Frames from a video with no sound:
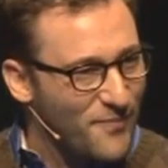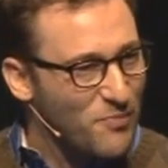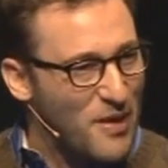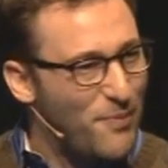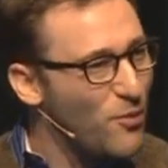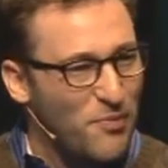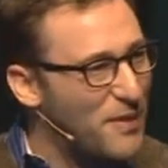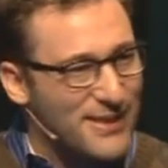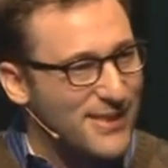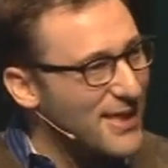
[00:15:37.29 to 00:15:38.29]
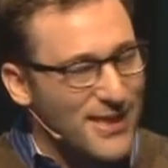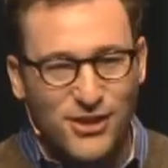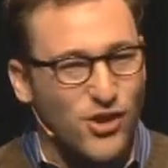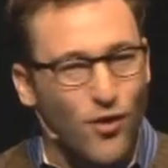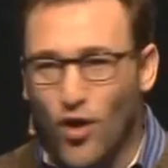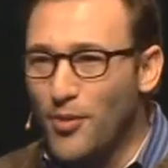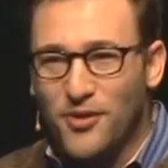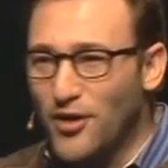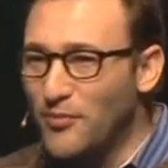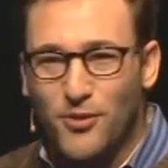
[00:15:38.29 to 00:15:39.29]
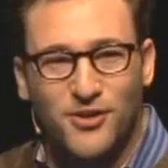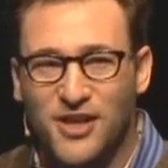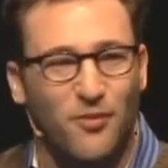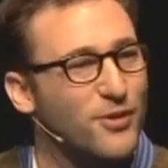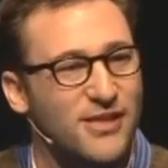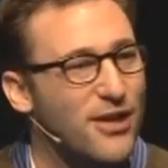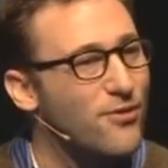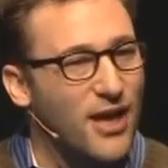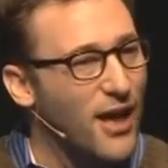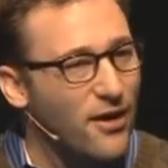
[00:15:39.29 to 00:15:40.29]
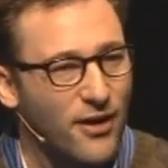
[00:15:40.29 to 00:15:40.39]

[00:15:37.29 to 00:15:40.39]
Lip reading: People with PCs don't open their computers in airports. They don't care.